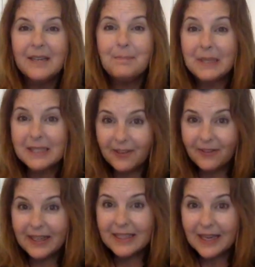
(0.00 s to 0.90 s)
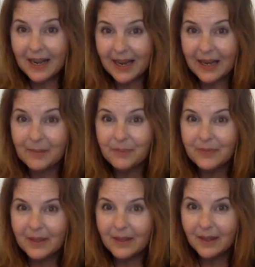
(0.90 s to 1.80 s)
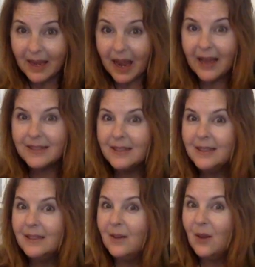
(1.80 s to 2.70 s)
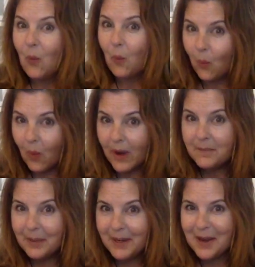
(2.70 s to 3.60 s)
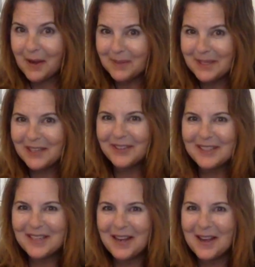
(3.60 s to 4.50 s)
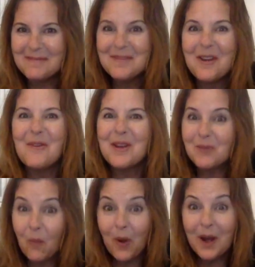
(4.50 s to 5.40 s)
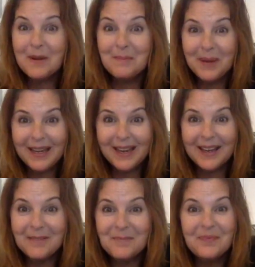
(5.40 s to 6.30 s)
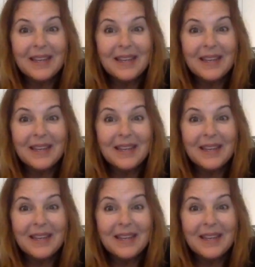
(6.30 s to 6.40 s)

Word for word: Pacific time not 1 p.m. Pacific time. No, it's 1 p.m.